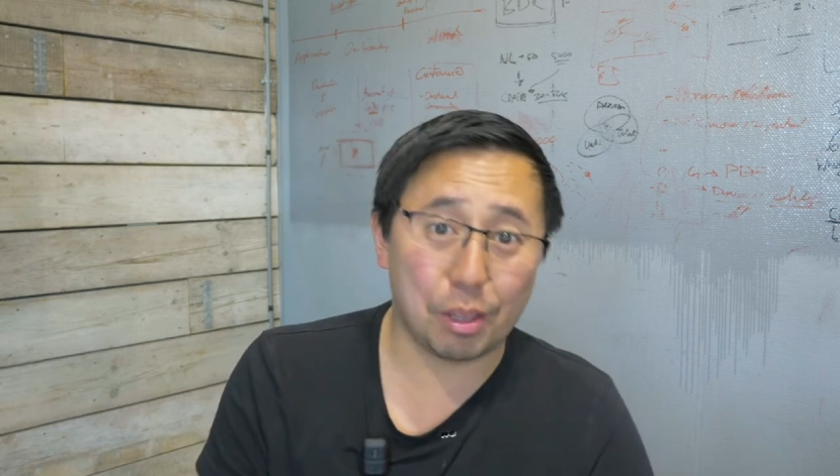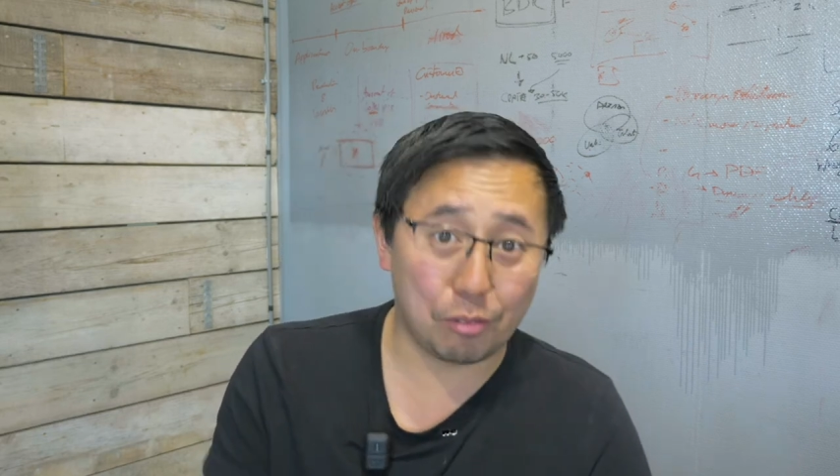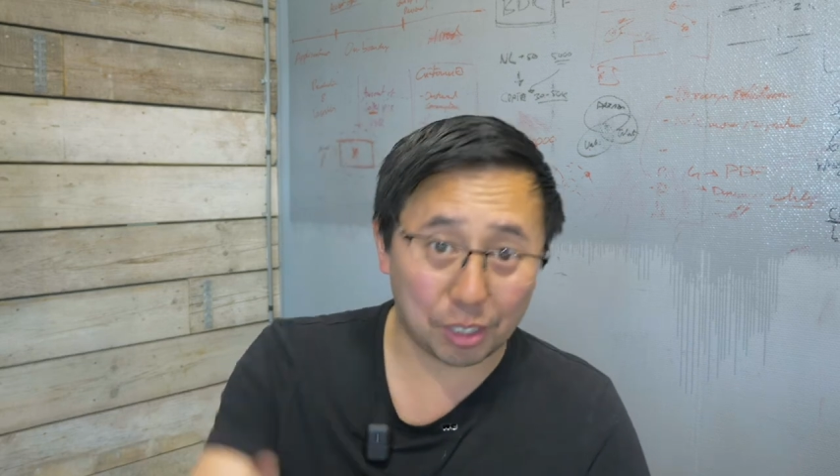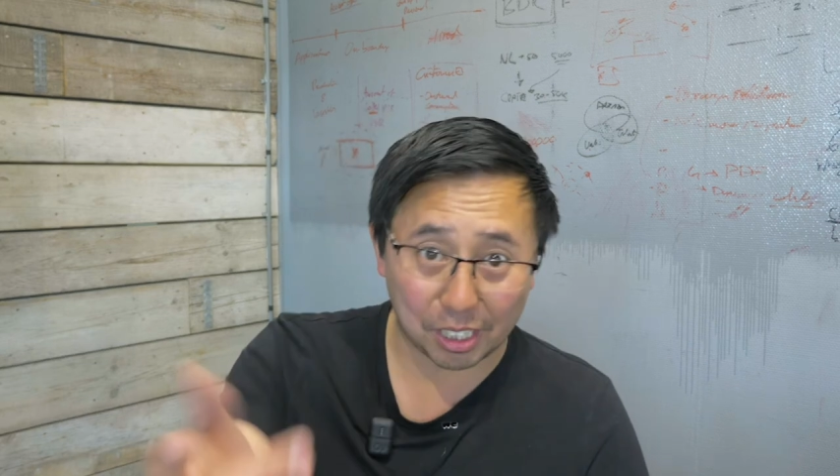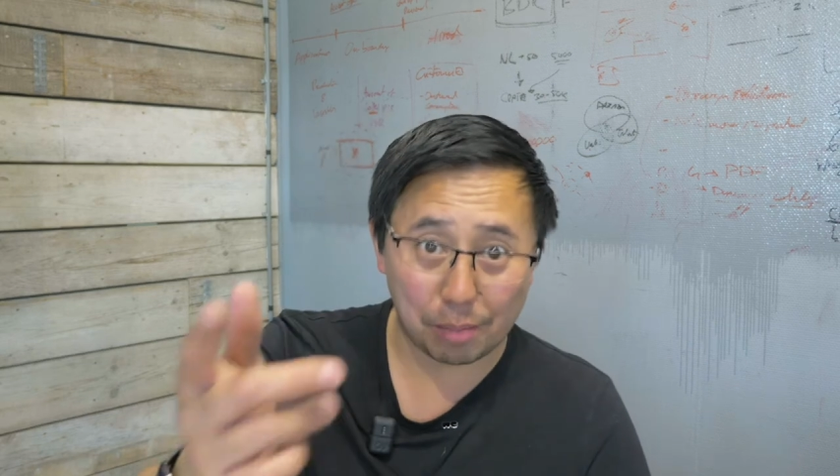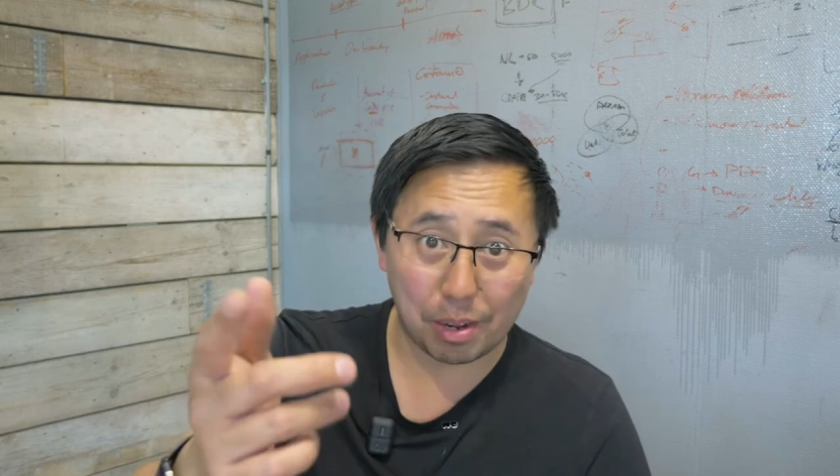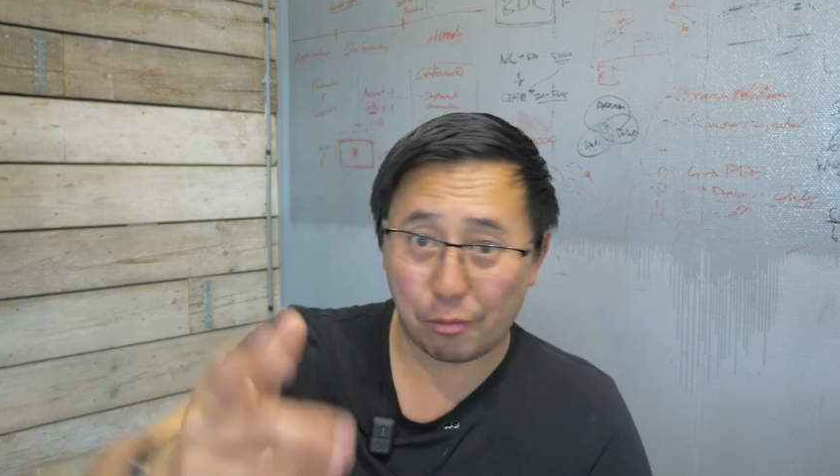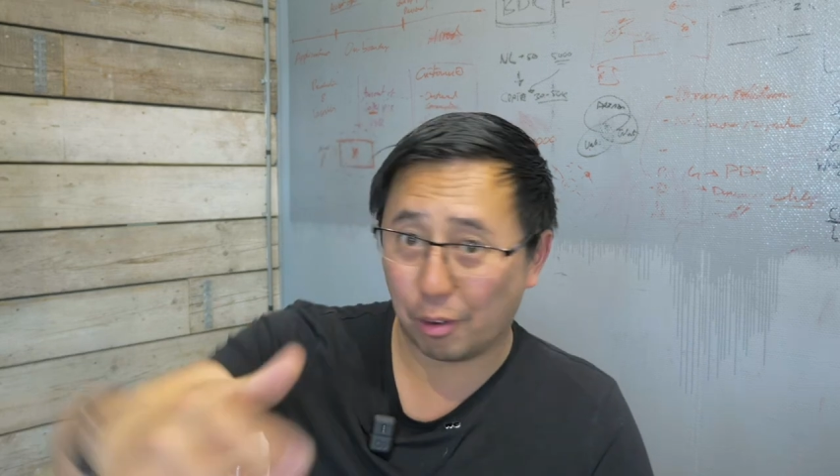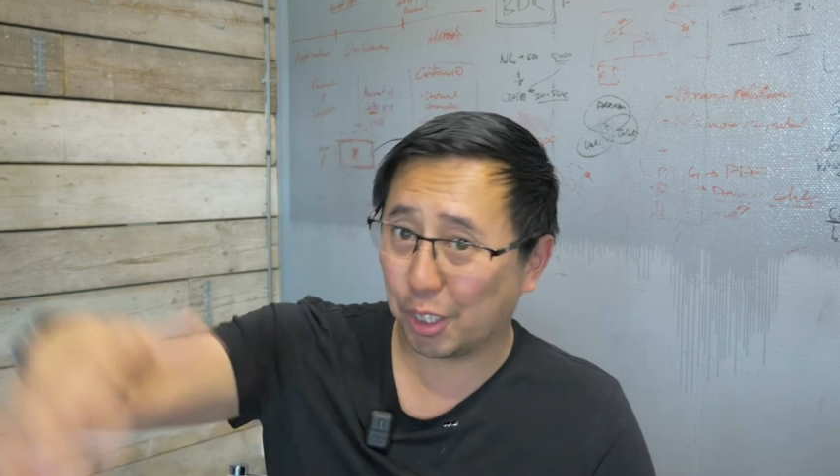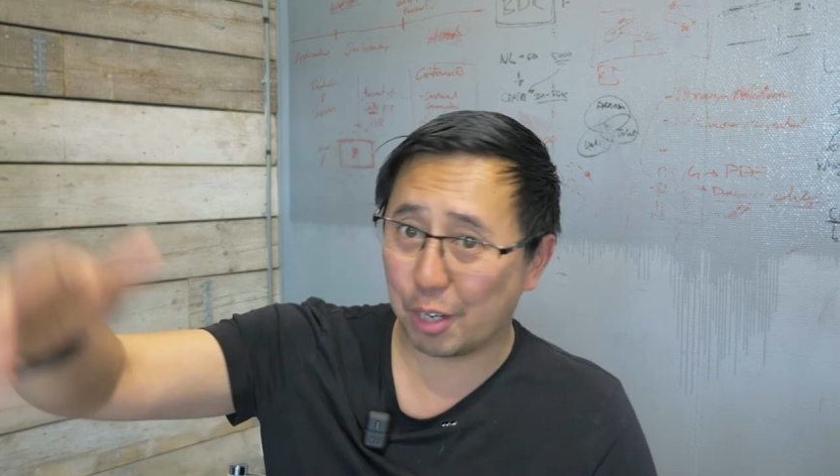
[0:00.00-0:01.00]
If you see me
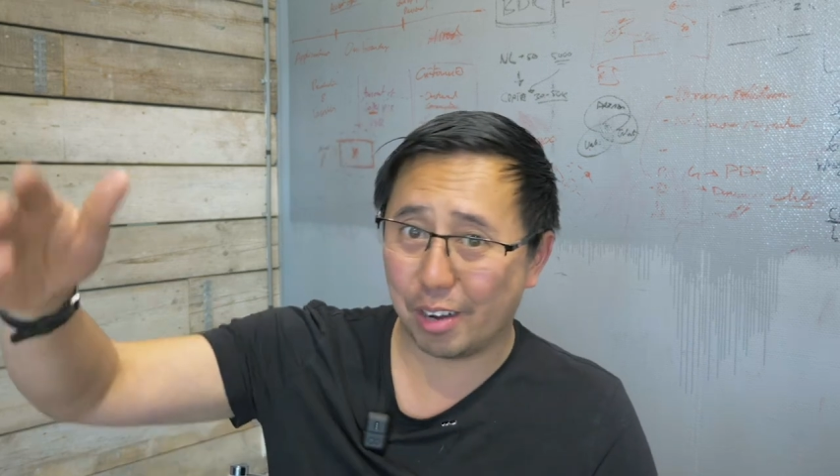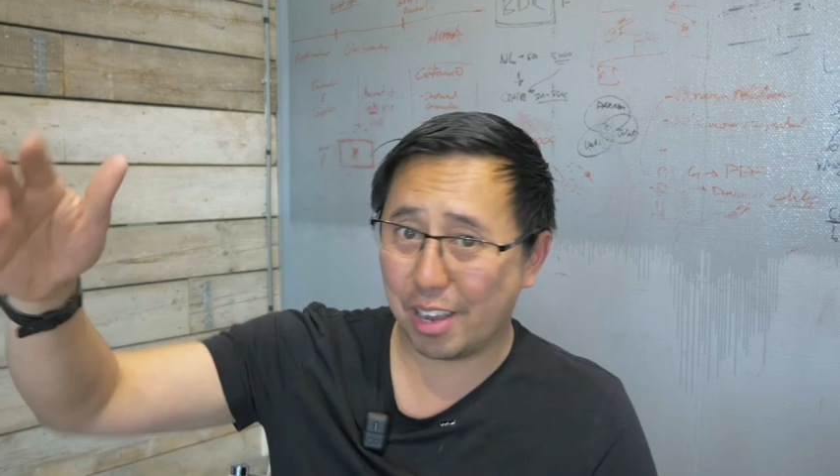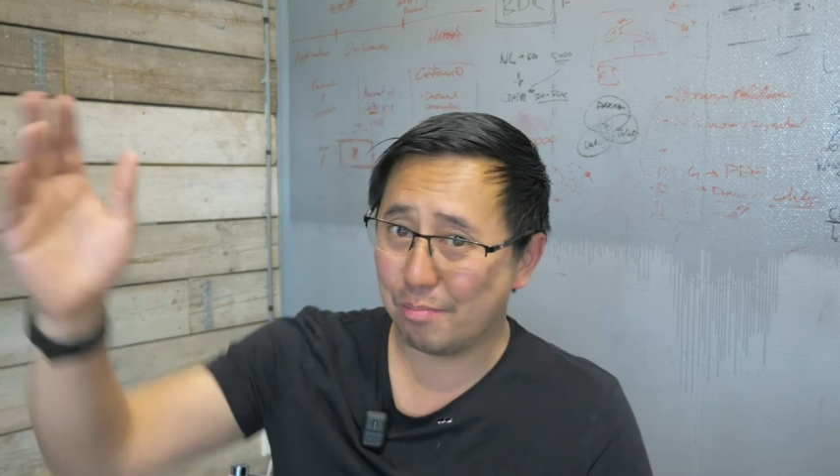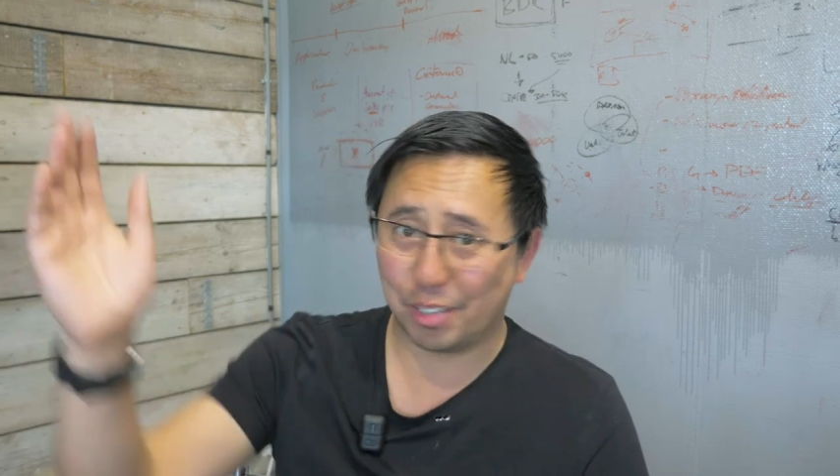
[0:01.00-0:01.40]
floating around,